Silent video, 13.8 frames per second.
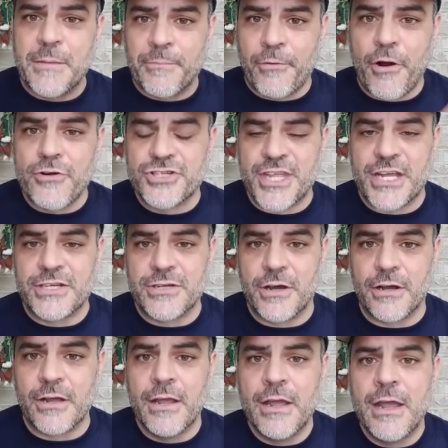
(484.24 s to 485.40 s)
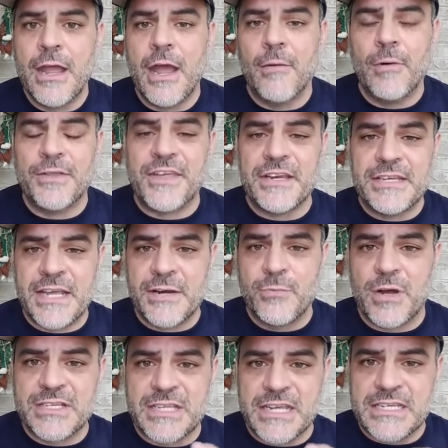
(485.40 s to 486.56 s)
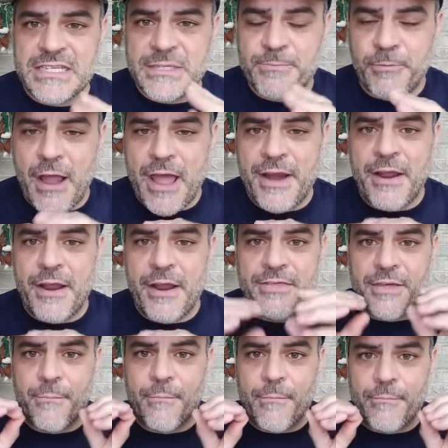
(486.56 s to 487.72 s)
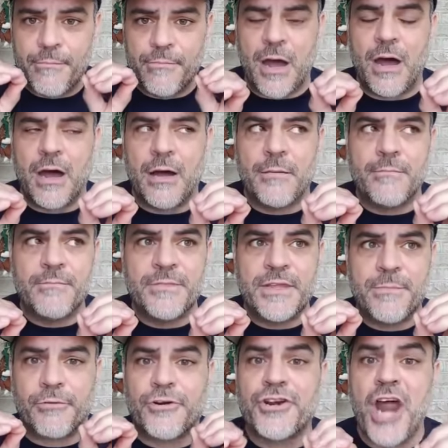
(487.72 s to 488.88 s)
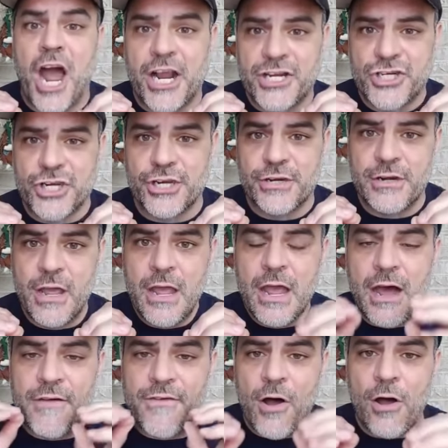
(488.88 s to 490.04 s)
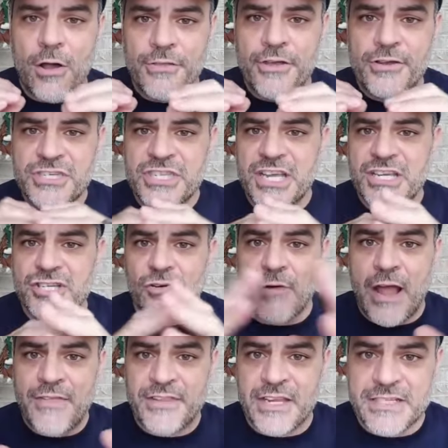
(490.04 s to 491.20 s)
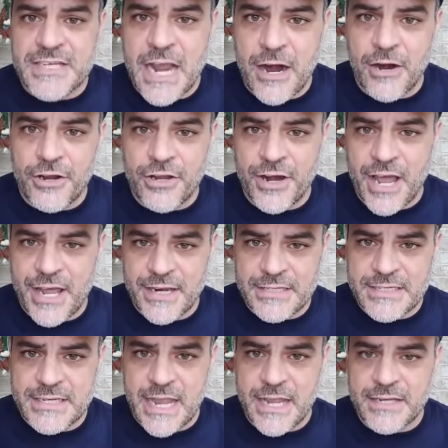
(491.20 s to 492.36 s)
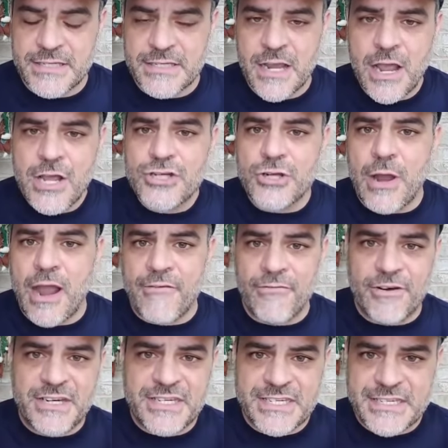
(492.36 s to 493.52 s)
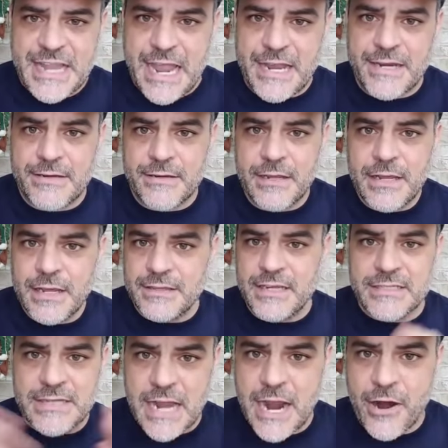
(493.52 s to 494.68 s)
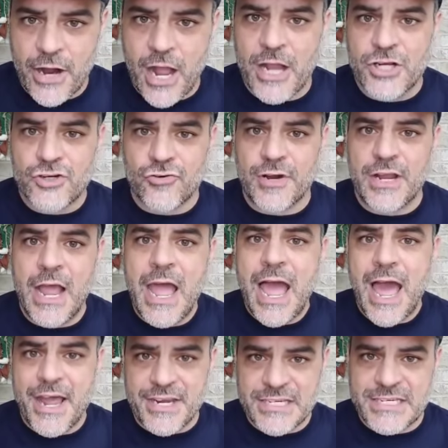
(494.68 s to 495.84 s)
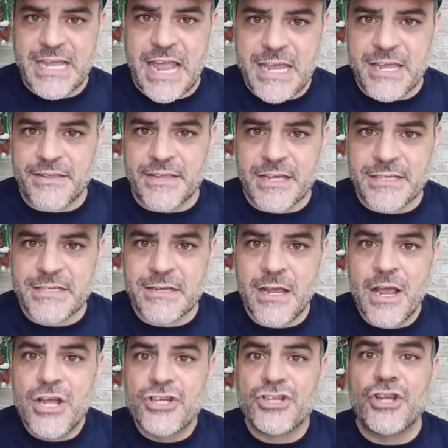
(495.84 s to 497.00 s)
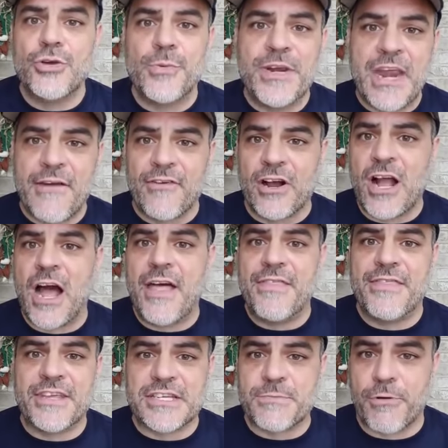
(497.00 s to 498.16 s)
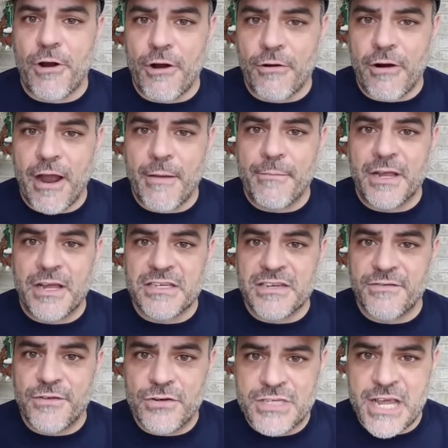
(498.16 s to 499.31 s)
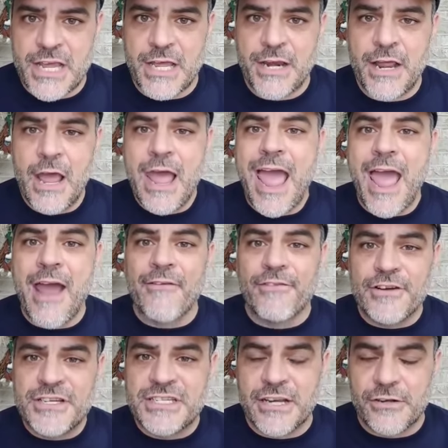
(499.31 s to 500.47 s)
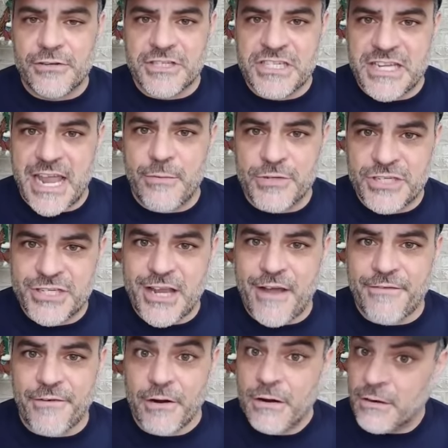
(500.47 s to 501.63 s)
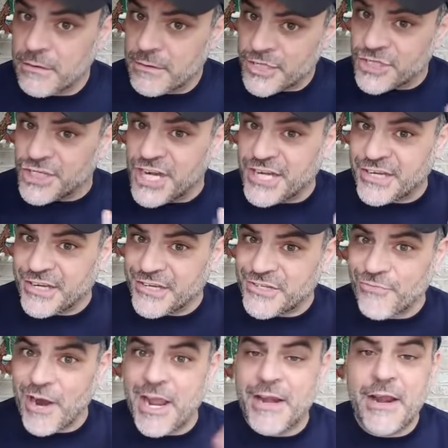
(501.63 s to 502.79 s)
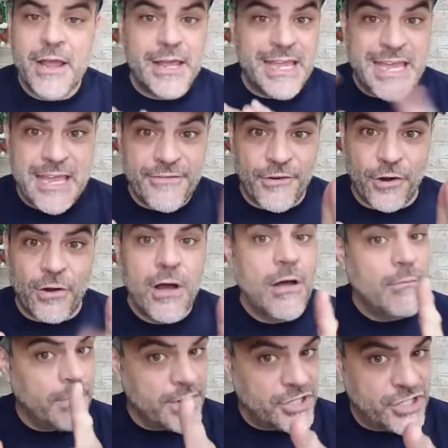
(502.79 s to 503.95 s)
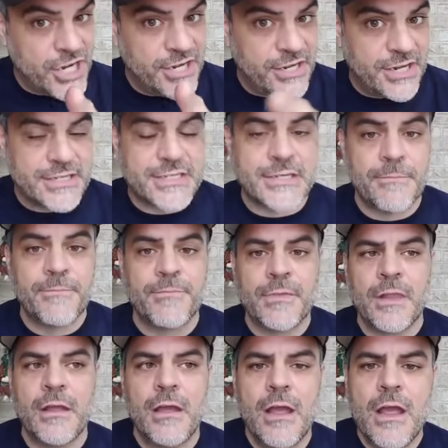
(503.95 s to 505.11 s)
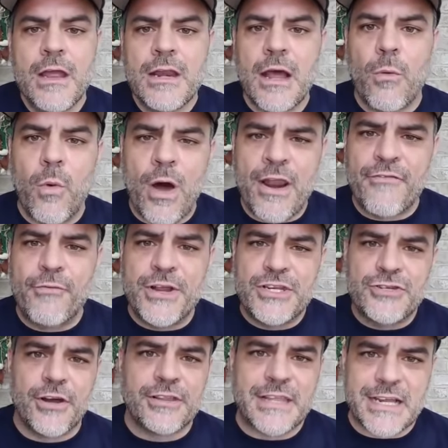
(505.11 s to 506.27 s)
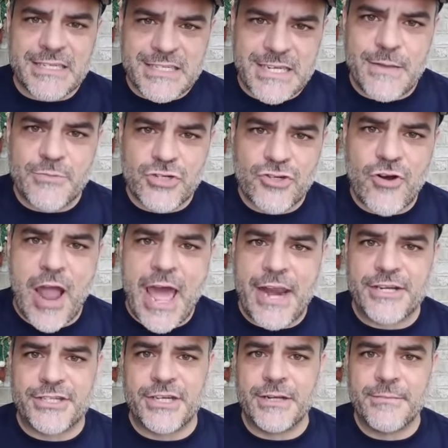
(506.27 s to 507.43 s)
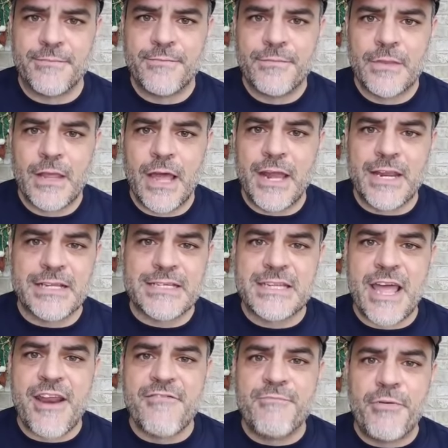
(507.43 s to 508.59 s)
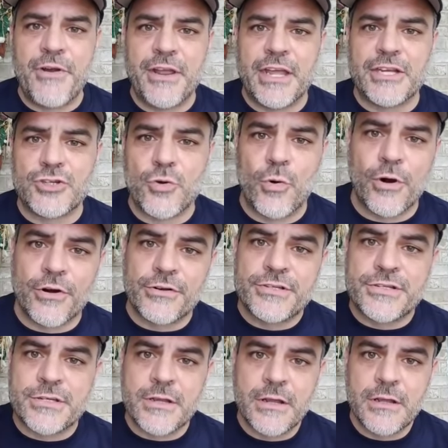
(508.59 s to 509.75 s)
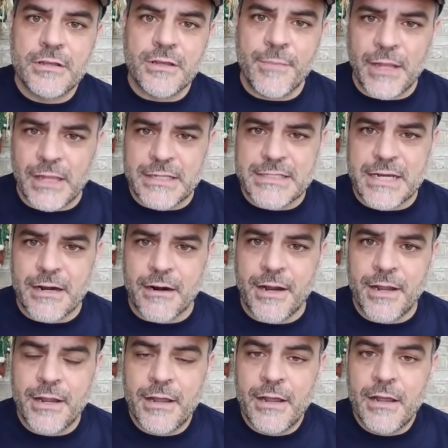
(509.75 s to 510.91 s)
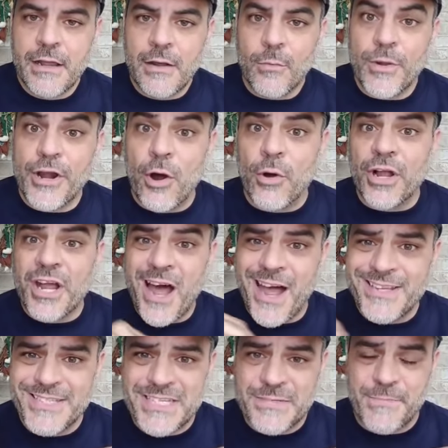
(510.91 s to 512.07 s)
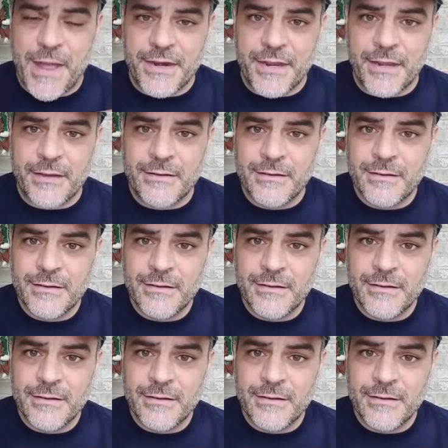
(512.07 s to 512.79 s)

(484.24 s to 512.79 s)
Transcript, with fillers: approach they took. And what they did was they spread the uh, the production of all those things around the entire United States. So every state in the entire country had a stake in this. So you would never cut this program because if you did, every single state would suffer. Genius, right? Evil, but genius. Now, what if we took that same strategy and instead of putting it towards the military, we don't cut spending,